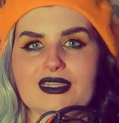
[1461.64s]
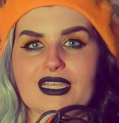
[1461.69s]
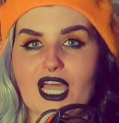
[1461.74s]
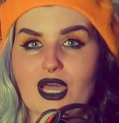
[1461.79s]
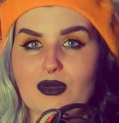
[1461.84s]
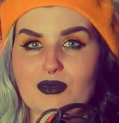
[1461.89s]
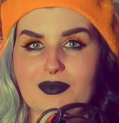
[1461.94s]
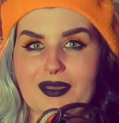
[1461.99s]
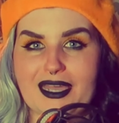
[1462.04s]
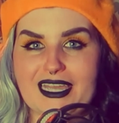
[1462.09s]

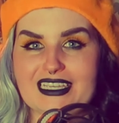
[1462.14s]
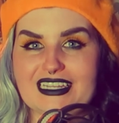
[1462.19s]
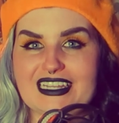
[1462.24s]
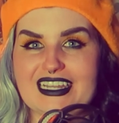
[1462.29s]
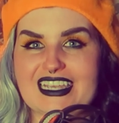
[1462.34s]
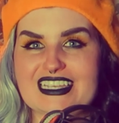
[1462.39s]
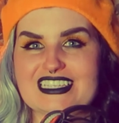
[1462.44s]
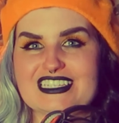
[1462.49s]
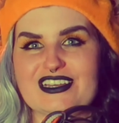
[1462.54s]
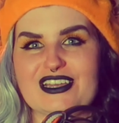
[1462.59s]
I'll be back
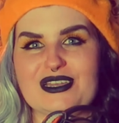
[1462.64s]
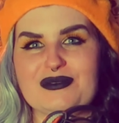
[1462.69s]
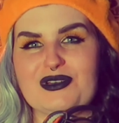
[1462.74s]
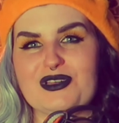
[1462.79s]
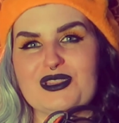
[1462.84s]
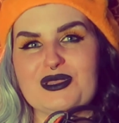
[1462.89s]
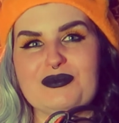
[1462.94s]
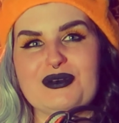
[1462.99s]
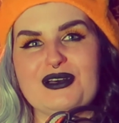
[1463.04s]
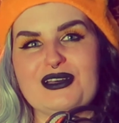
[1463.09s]
next time
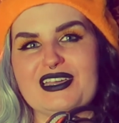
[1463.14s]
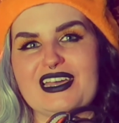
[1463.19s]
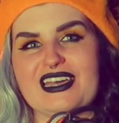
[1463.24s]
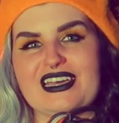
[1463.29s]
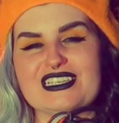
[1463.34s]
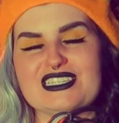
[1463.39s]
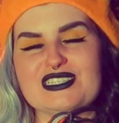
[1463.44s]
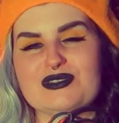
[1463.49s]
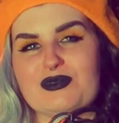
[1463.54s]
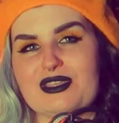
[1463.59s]
on the
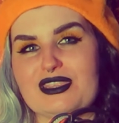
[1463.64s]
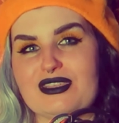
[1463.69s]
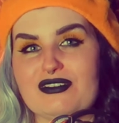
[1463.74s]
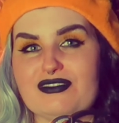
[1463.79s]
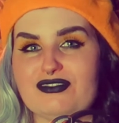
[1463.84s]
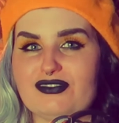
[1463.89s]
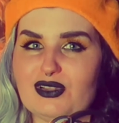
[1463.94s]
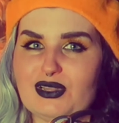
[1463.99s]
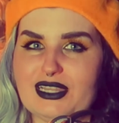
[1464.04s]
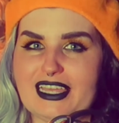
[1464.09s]
podcast with a
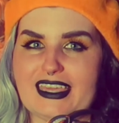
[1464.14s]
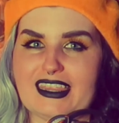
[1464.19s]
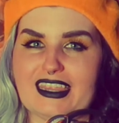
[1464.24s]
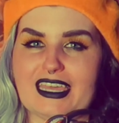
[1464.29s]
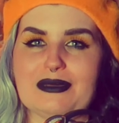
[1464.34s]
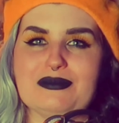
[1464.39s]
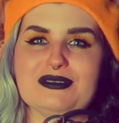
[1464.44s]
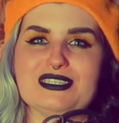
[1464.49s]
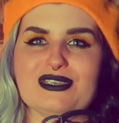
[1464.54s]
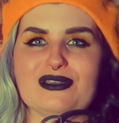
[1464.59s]
full-length
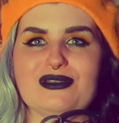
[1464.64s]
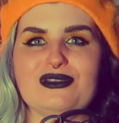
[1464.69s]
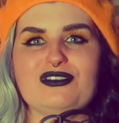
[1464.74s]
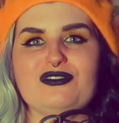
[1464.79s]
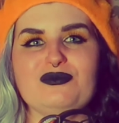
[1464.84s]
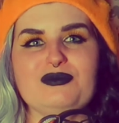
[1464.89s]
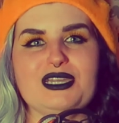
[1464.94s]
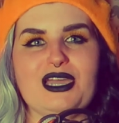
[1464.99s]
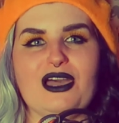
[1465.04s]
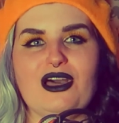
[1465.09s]
episode
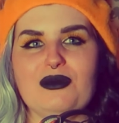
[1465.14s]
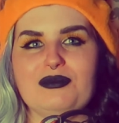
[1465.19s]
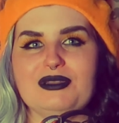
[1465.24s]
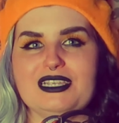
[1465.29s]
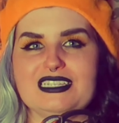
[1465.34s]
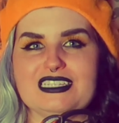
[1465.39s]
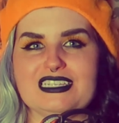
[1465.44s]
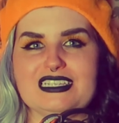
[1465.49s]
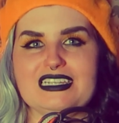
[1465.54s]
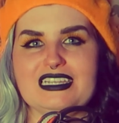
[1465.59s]
of Macabre
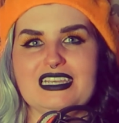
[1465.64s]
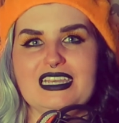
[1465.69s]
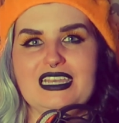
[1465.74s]
London,